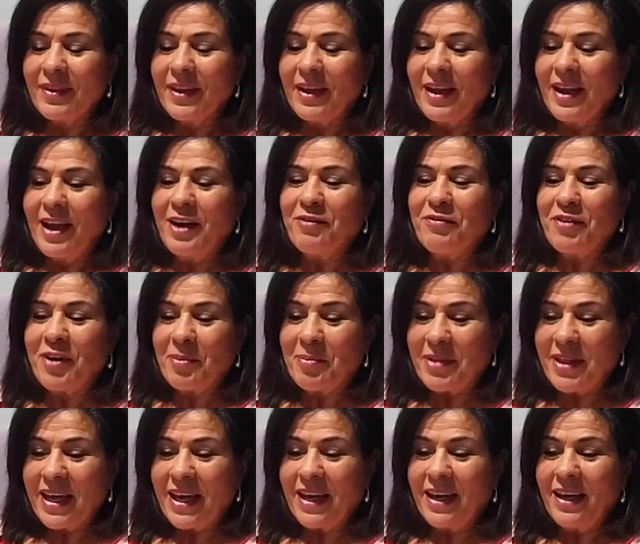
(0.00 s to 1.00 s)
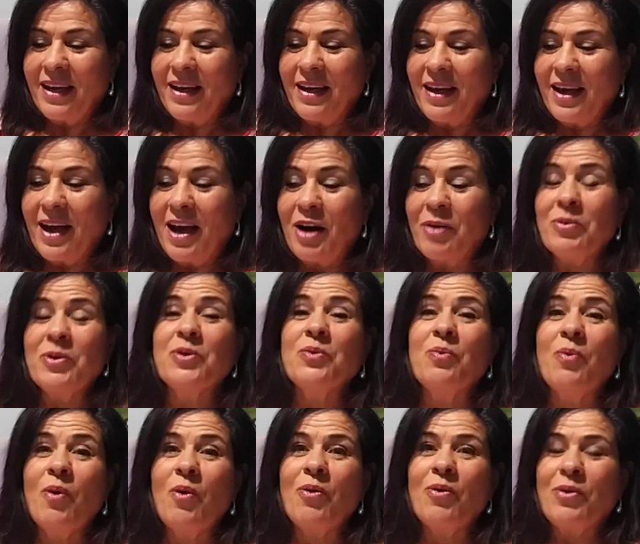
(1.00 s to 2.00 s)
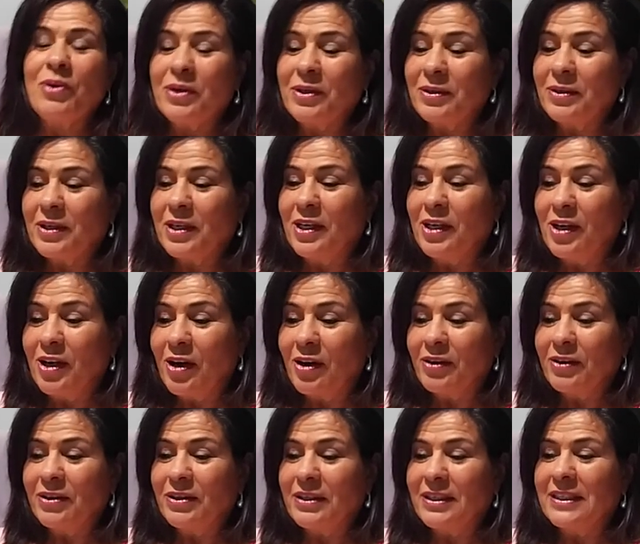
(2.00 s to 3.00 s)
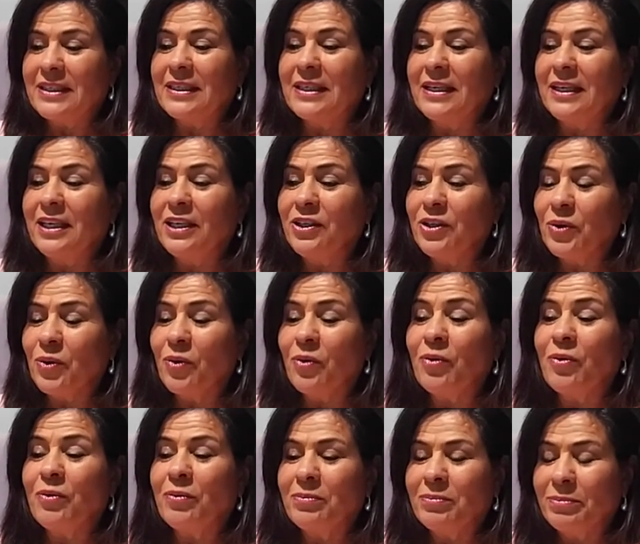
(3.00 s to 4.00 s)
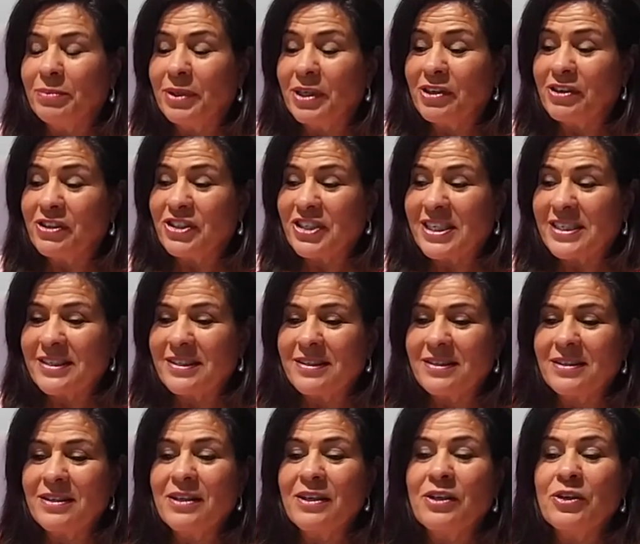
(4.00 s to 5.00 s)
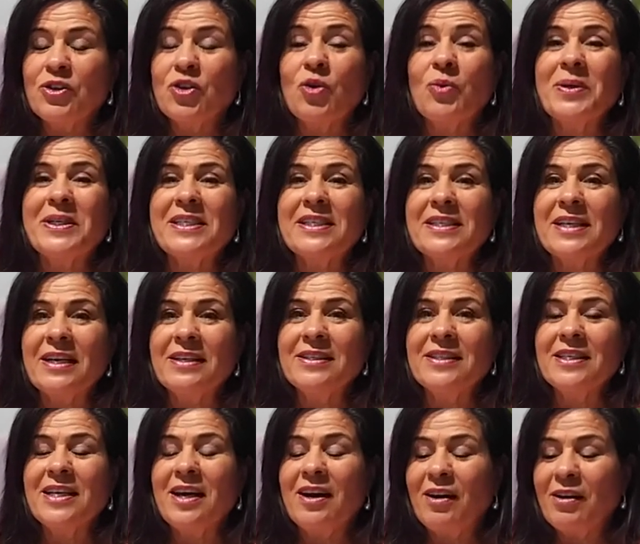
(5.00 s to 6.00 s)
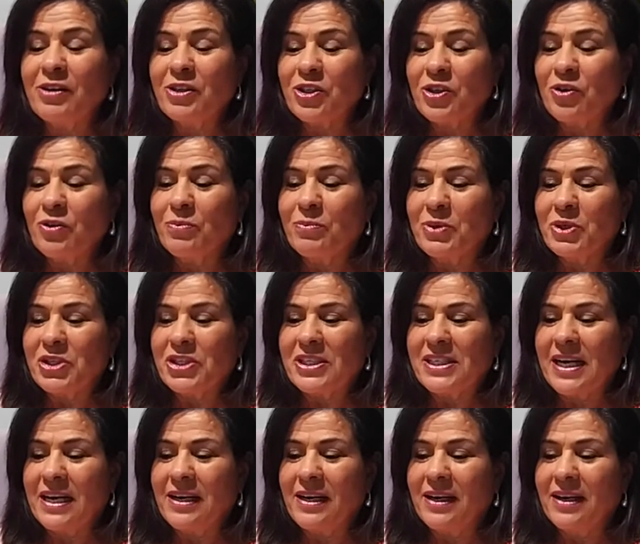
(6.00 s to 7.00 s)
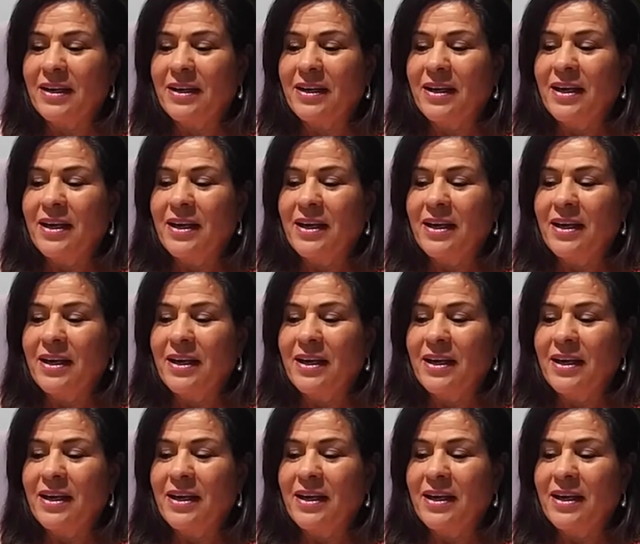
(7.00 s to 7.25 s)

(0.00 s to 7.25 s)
And from there, I would walk along Lyon, Bourges, towards Santiago de Compostella,